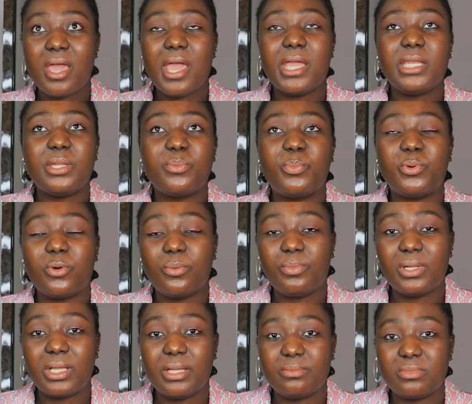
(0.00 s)
any
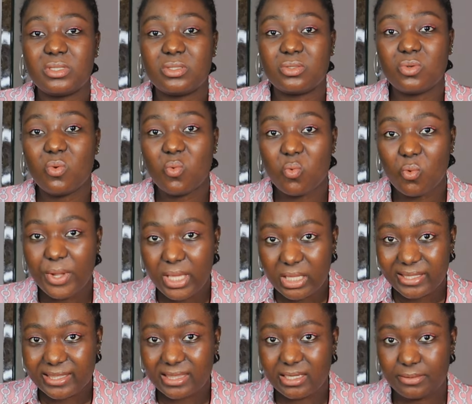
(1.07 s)
problems
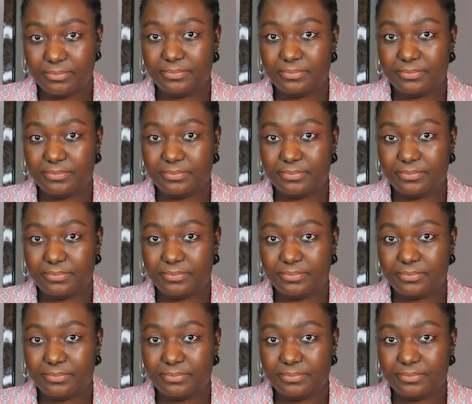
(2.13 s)
with